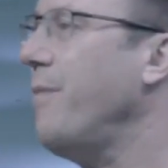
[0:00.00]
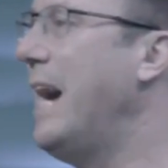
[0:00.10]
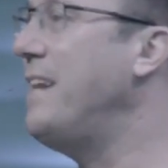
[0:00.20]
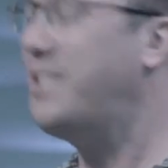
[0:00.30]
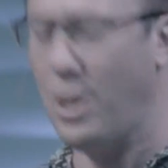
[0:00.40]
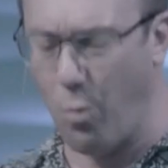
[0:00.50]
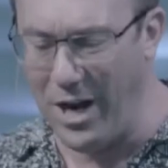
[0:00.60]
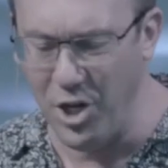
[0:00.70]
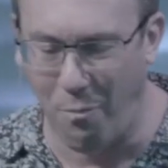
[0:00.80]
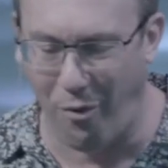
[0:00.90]
And he said,
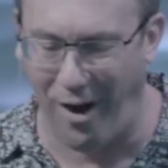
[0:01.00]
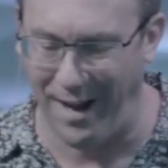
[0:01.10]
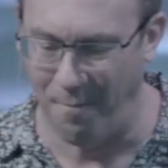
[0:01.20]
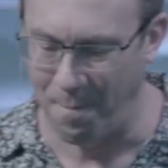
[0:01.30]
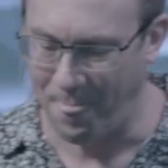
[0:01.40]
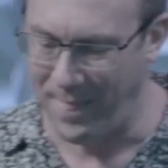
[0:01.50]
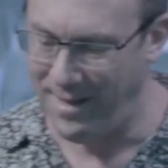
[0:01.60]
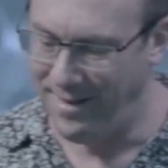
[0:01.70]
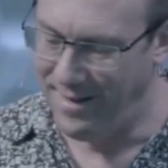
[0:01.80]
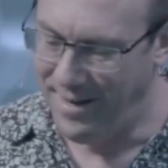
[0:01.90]
when you pray,
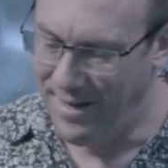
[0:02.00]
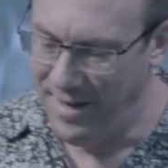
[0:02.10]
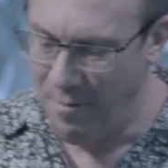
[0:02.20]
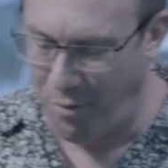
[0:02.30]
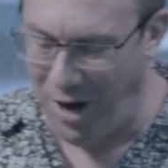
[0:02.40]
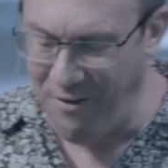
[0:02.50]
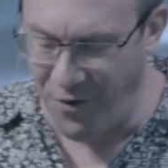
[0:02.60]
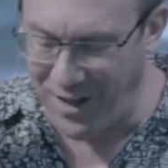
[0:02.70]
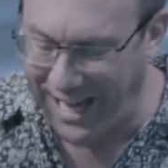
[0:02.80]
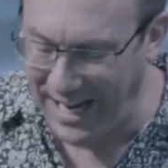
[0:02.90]
pray for
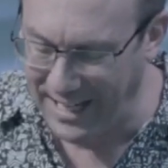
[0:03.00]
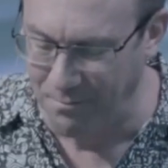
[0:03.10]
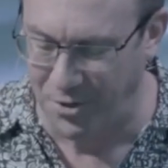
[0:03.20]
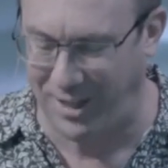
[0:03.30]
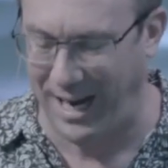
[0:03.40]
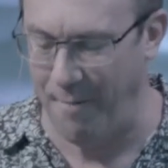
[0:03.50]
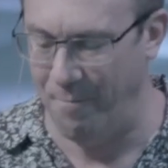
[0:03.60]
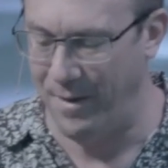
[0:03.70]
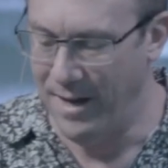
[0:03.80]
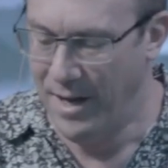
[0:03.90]
the kingdom to come.
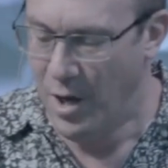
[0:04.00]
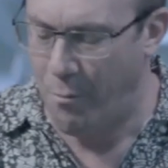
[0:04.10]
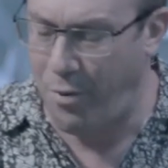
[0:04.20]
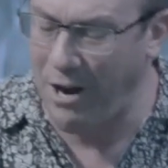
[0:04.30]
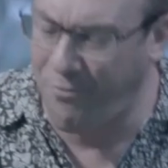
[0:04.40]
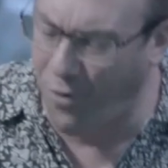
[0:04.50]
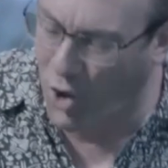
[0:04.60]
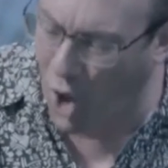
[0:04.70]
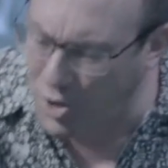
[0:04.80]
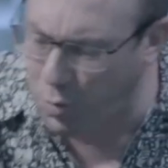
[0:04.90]
Pray for
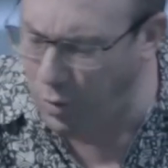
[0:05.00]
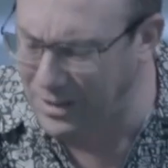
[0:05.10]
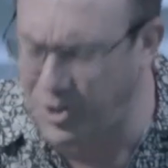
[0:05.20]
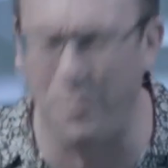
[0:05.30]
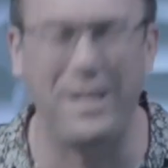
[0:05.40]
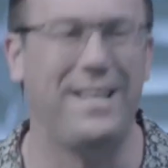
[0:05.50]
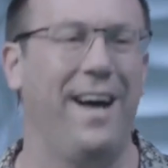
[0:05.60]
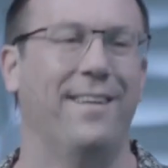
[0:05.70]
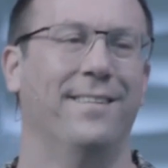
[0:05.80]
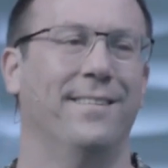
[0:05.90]
God's will to be done.